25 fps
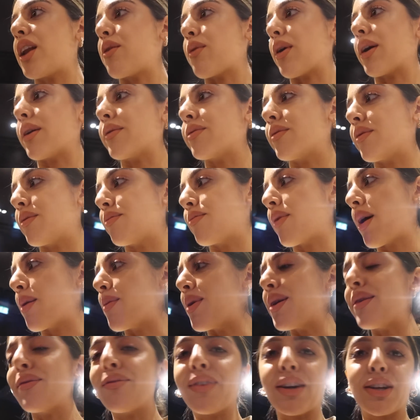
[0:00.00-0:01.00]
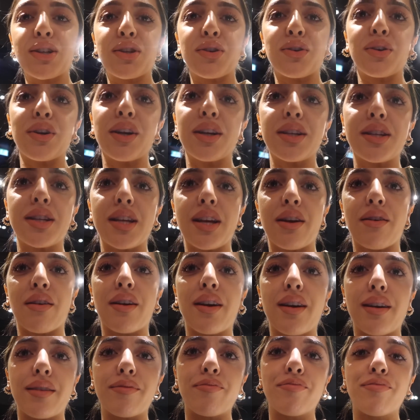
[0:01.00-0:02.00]
Anyway, I'm in Victoria's
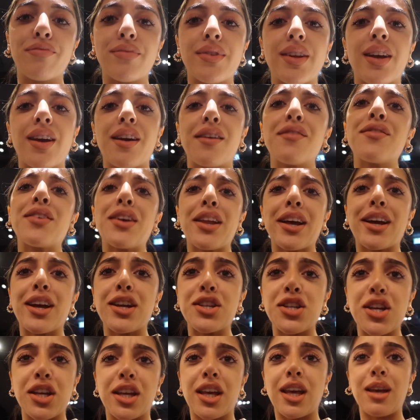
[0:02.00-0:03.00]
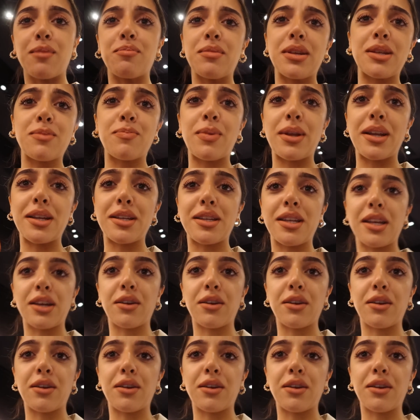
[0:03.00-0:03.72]
Secret. I feel like I should keep this bit of